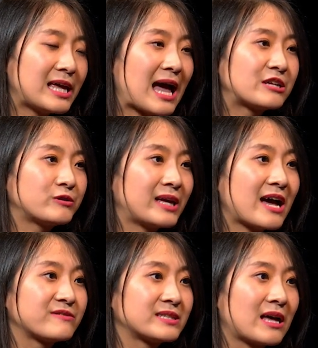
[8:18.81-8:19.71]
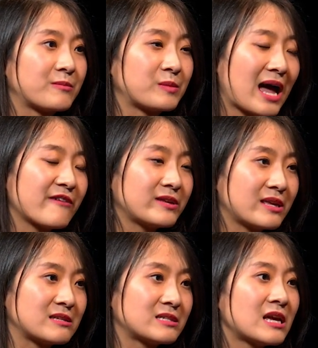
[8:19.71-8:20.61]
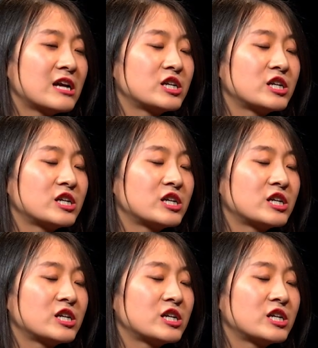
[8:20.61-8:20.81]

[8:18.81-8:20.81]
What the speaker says: I actually have some evidence